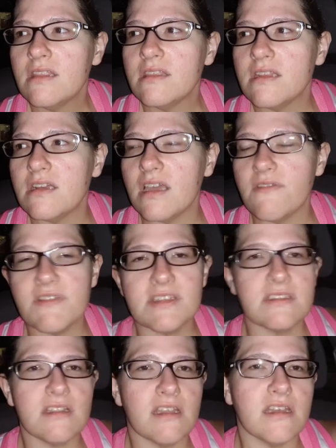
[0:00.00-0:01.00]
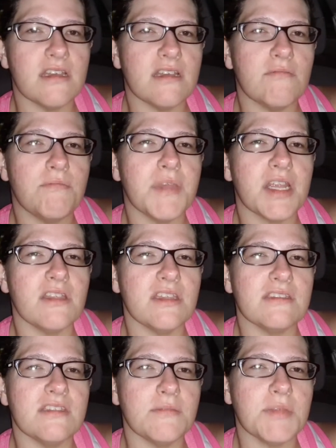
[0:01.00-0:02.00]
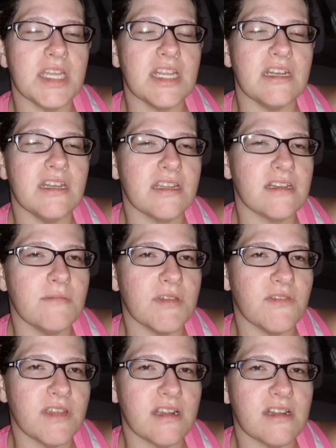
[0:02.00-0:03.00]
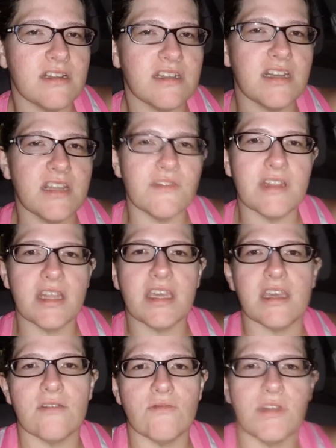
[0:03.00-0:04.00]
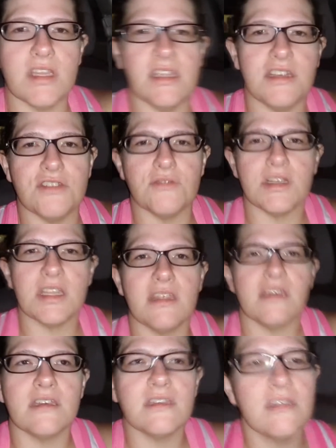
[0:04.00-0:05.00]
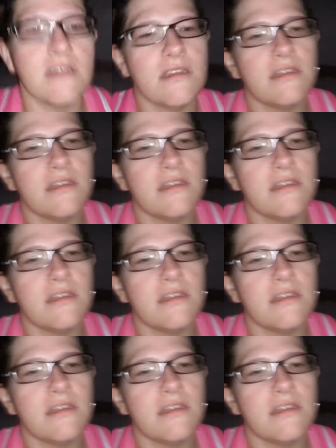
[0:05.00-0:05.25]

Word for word: The knife uh, barely slipped and nicked my finger. It didn't even, like, really do anything.